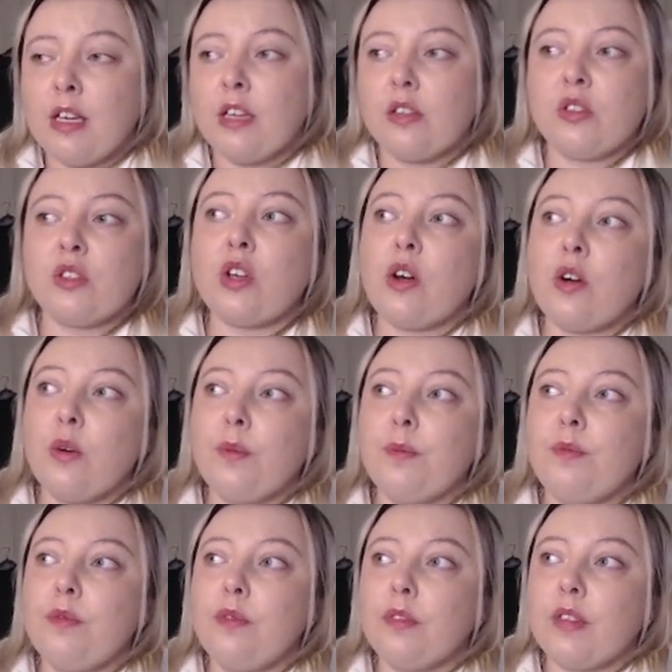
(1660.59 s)
So,
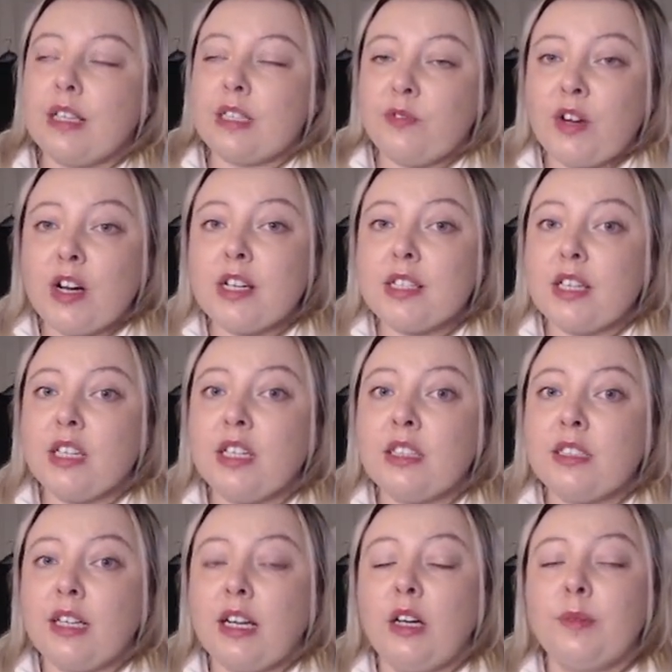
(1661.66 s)
as far as I can
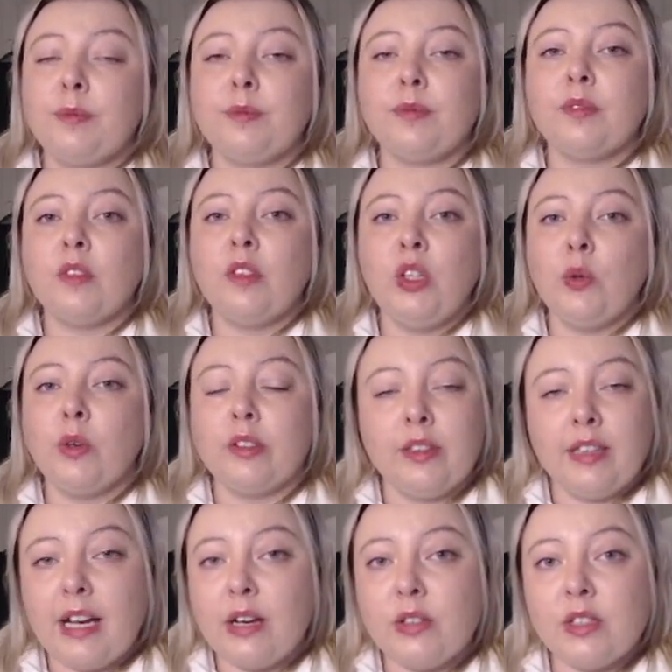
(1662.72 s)
tell, you are
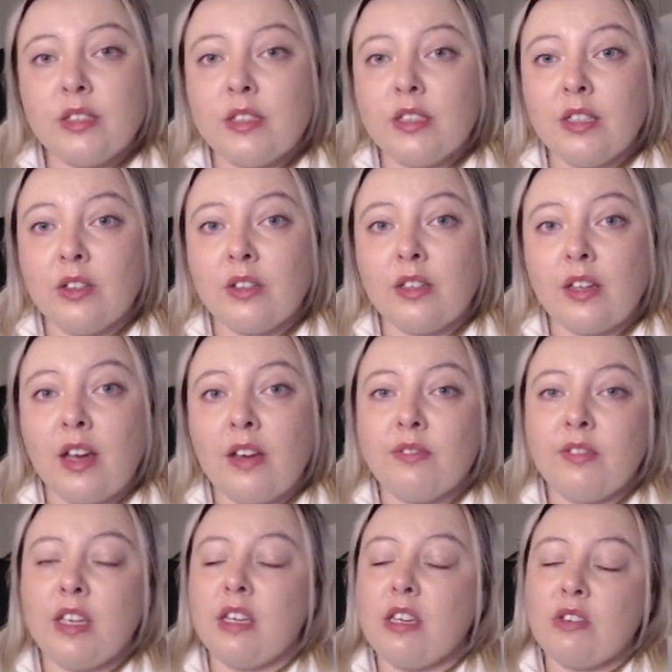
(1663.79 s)
allowed to steal stuff.
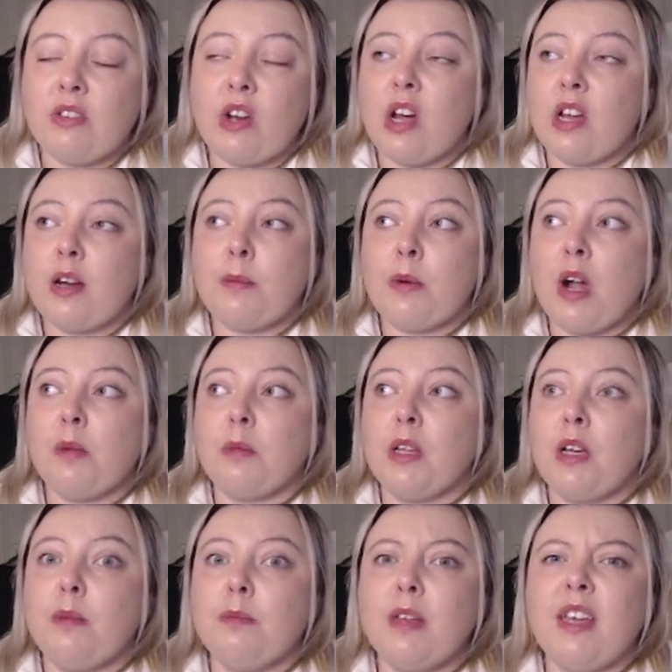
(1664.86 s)
It is not a
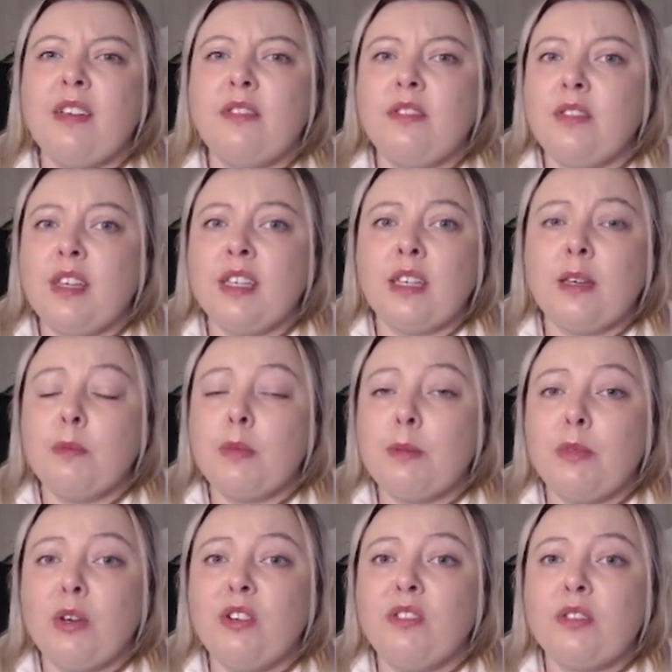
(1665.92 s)
problem. If it can be
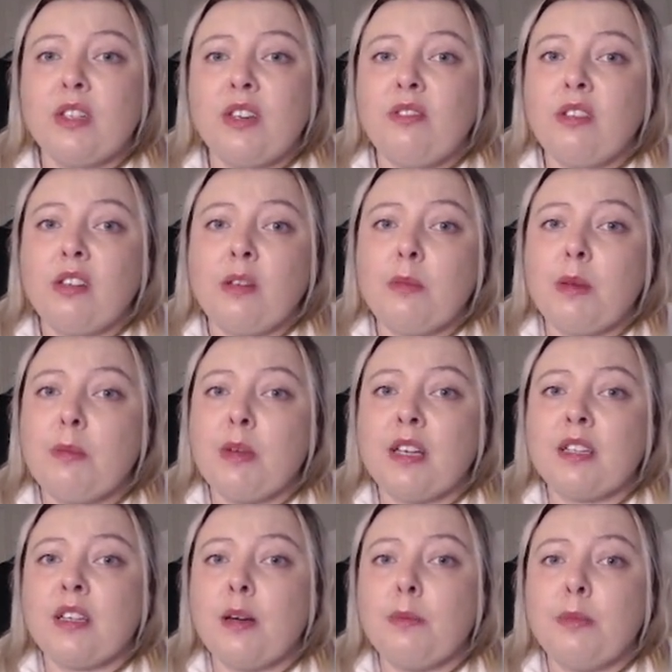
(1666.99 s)
moved, if it can be picked
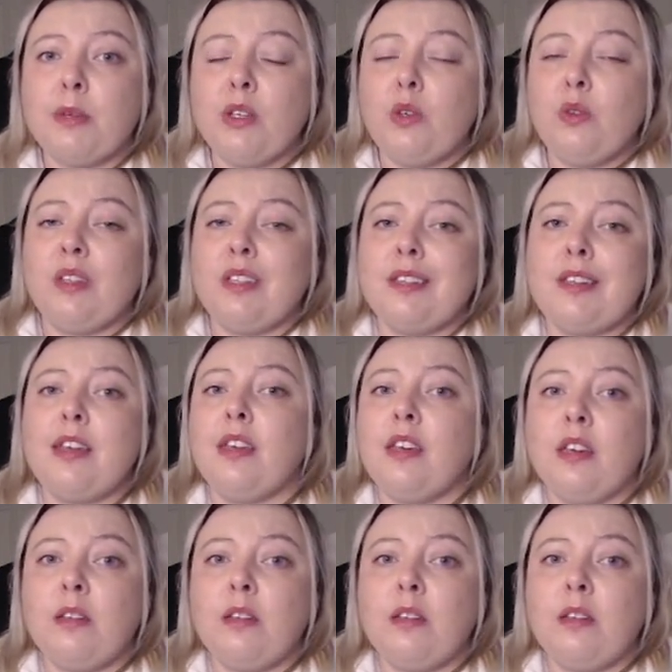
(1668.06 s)
up, you can take it.